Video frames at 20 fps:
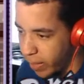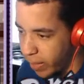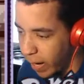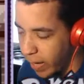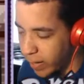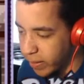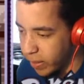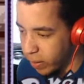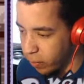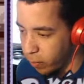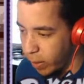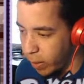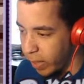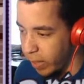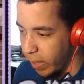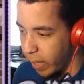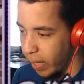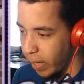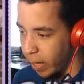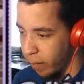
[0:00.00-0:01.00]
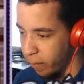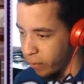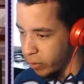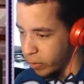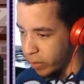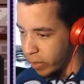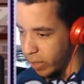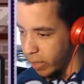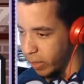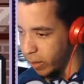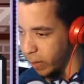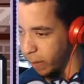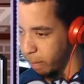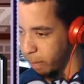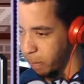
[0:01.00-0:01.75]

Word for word: dazzling ring I had ever seen.